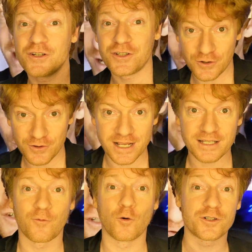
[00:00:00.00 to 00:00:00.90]
to do
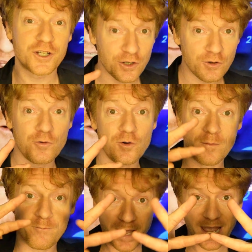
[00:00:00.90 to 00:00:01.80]
this for two
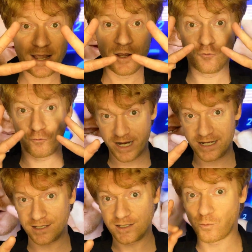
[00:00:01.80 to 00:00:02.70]
big
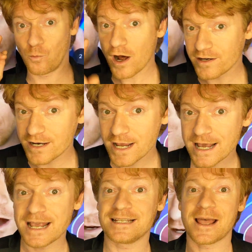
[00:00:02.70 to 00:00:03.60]
reasons. One
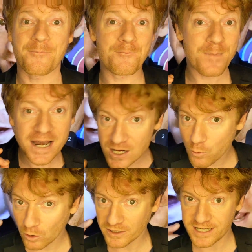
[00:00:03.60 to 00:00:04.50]
is that many
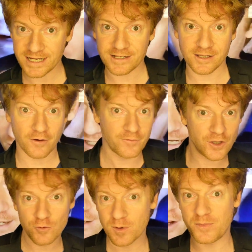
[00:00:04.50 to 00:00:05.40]
qualities of
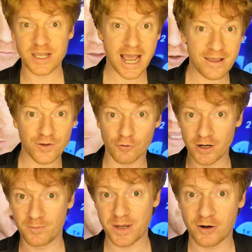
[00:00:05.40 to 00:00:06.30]
human behavior
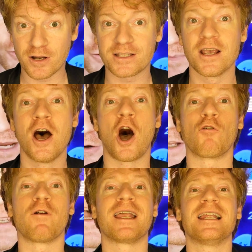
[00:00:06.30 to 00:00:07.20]
and appearance
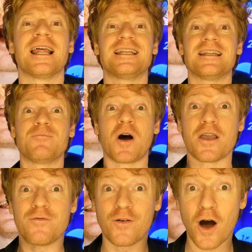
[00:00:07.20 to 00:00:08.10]
are regulated
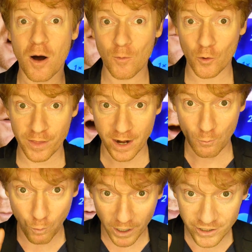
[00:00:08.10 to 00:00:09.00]
by far more
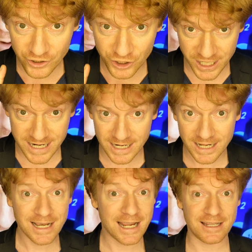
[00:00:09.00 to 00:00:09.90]
than one
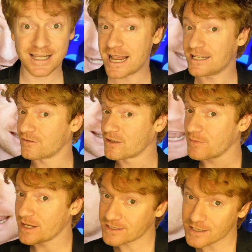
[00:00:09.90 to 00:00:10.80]
gene. In the case of
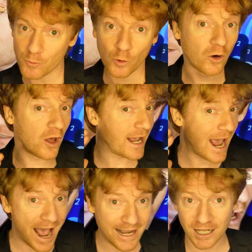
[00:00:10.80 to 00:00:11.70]
something simple like
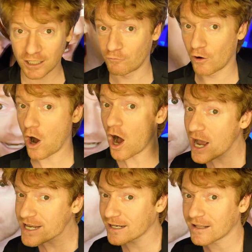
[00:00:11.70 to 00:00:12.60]
hair color or
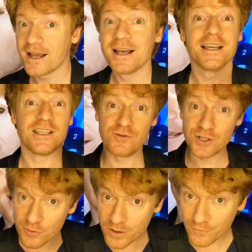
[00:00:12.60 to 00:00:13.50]
eye color, you
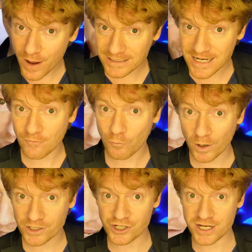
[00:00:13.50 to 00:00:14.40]
do in fact have
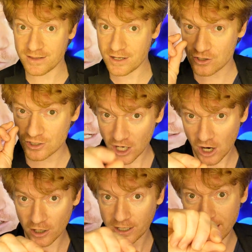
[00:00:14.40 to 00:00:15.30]
one gene that you can
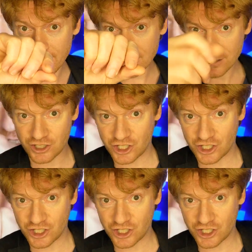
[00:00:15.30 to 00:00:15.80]
target to